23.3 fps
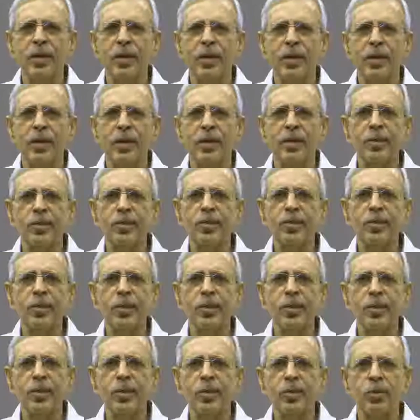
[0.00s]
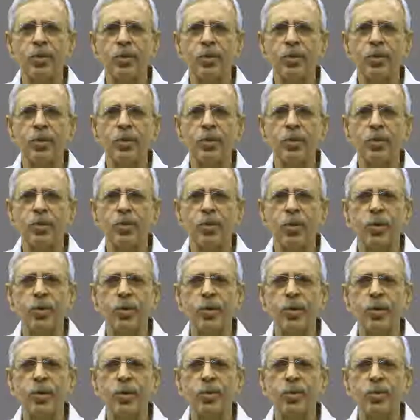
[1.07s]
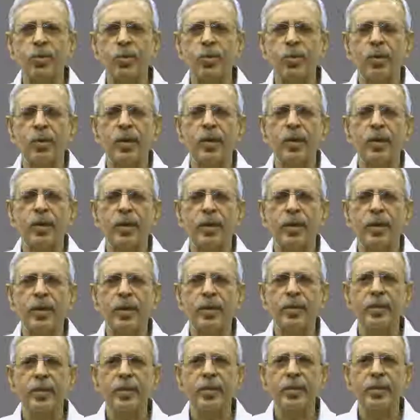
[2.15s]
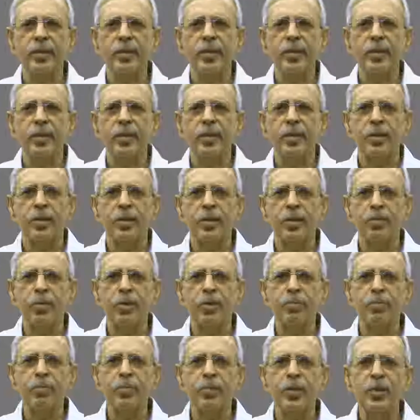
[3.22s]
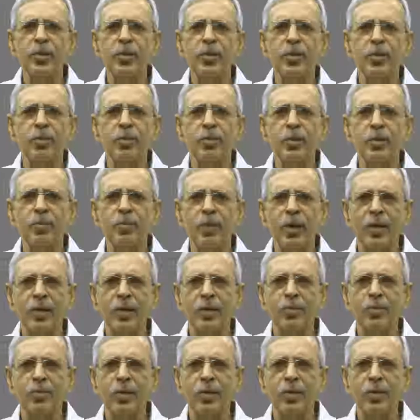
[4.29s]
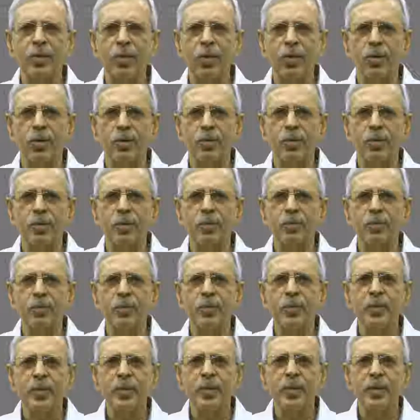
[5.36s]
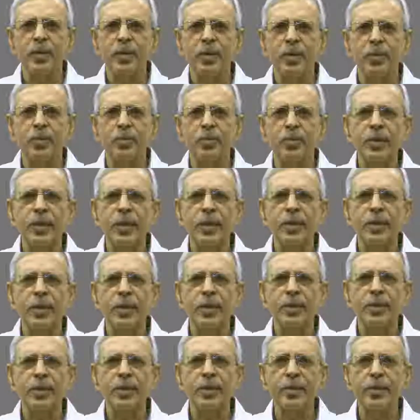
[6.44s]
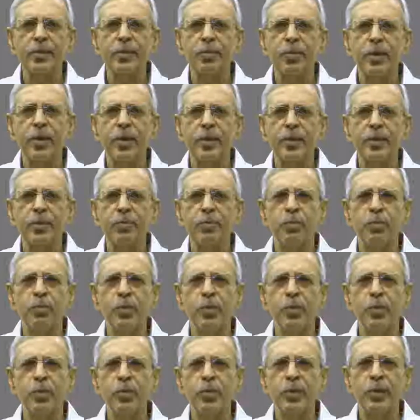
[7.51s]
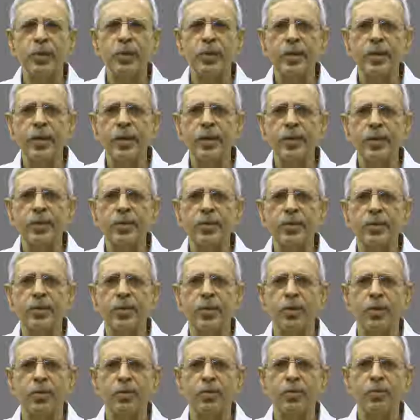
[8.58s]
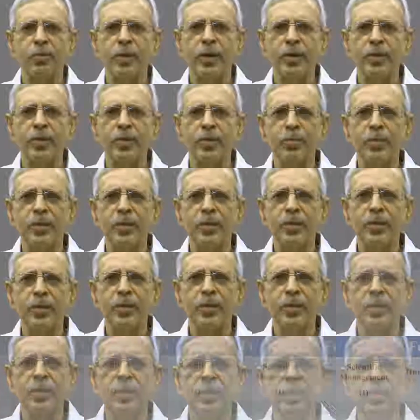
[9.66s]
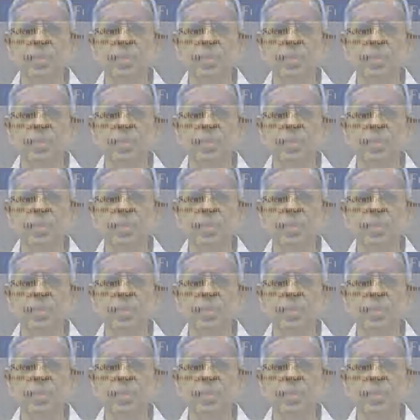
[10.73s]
let us take a historical look at the development of the management thought. We can identify four eras of management thinking.